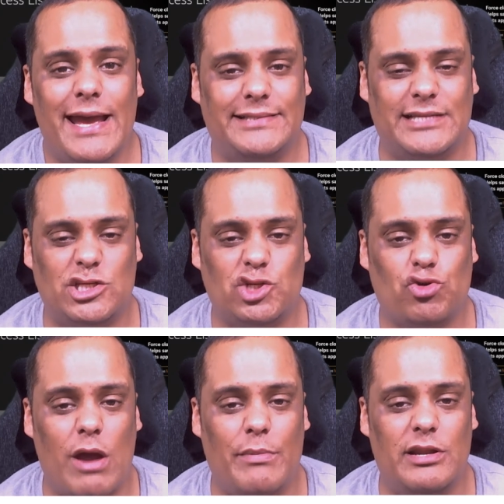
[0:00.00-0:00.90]
hit the
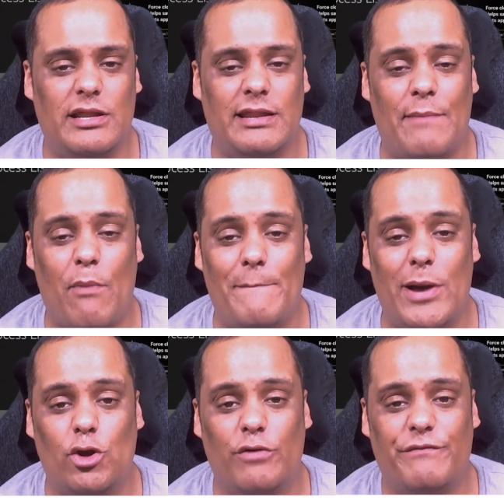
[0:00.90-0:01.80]
subscribe button and enable
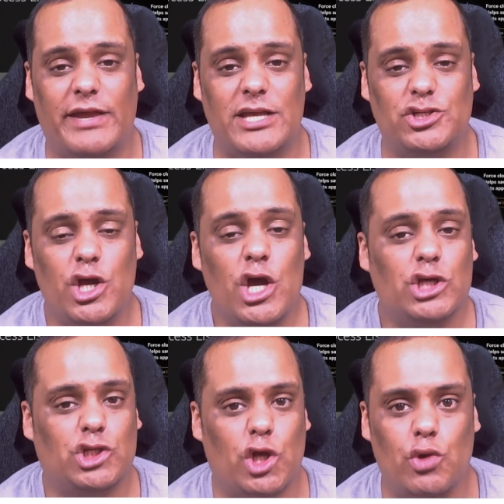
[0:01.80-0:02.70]
bell notification
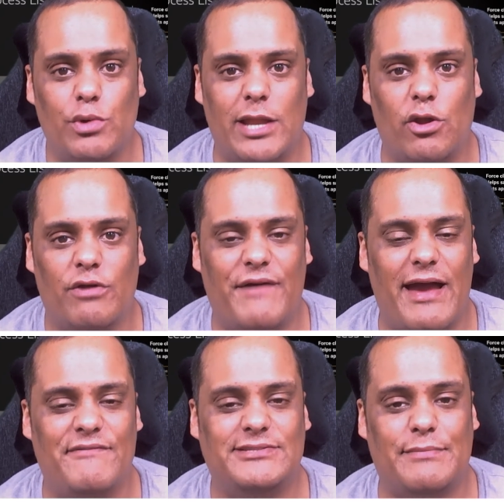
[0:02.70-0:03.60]
so you get
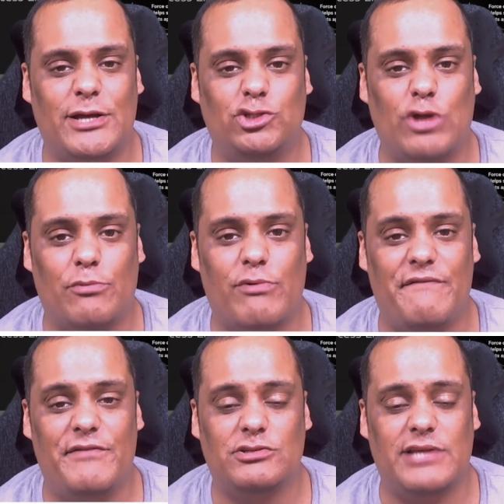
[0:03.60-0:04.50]
notified every time I drop
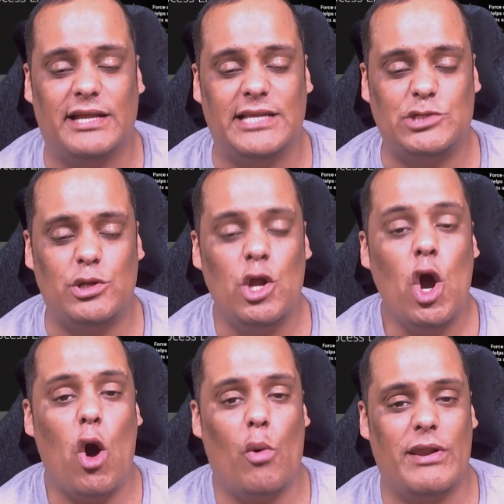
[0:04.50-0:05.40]
great videos like this one
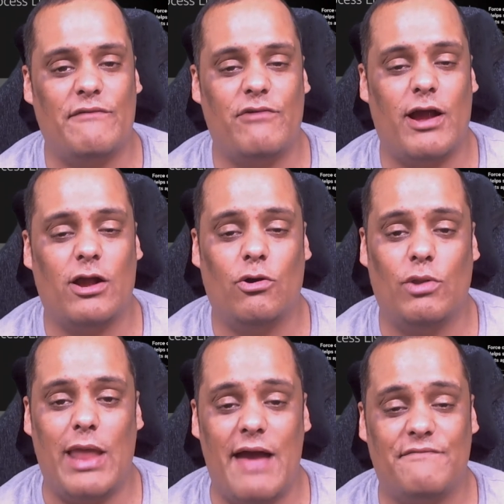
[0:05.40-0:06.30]
or whenever I go
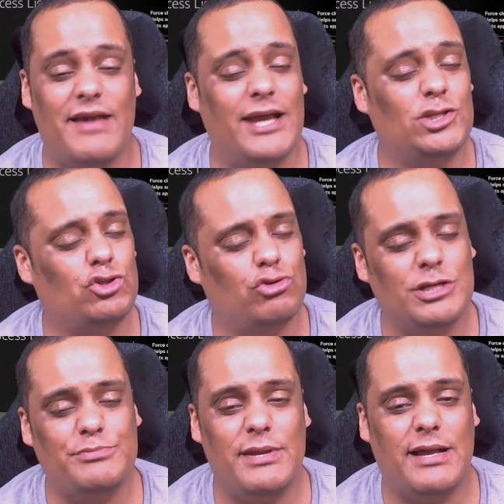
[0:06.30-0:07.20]
live. And
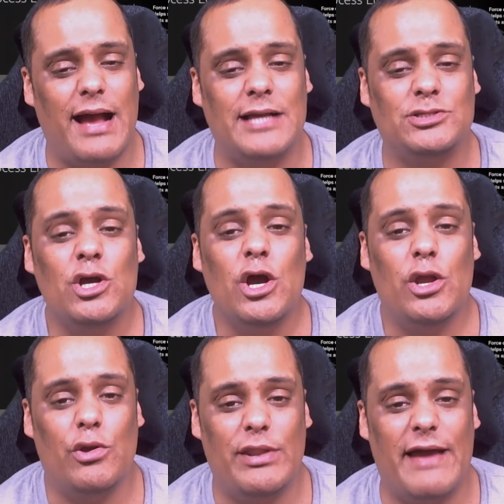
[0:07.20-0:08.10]
trust me guys,
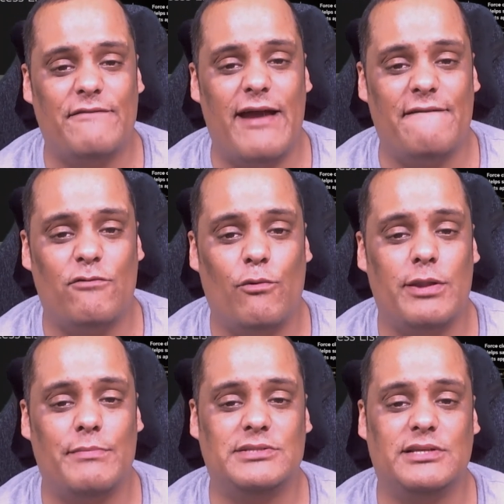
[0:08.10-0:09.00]
you never ever
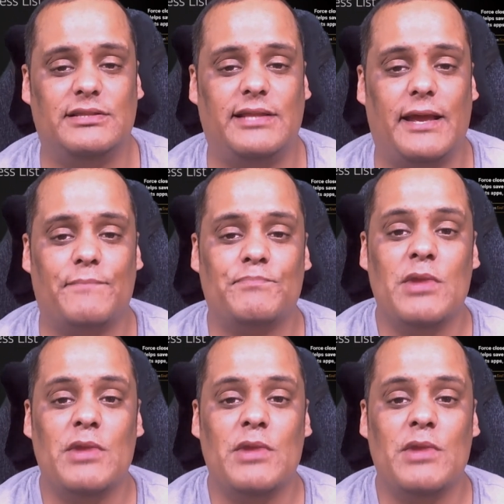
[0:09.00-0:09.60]
want to miss a thing.